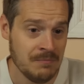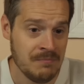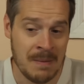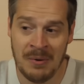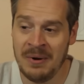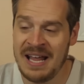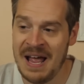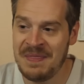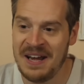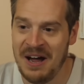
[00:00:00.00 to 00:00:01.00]
Remember we
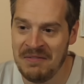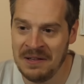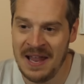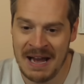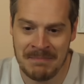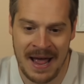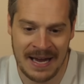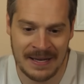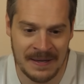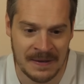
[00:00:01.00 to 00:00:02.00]
got that other
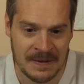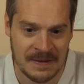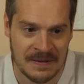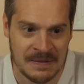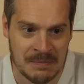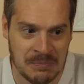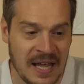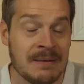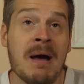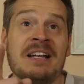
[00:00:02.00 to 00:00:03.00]
linebacker?
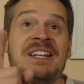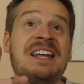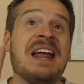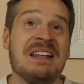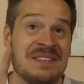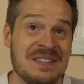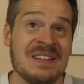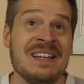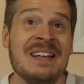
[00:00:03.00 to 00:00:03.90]
Blake Martinez.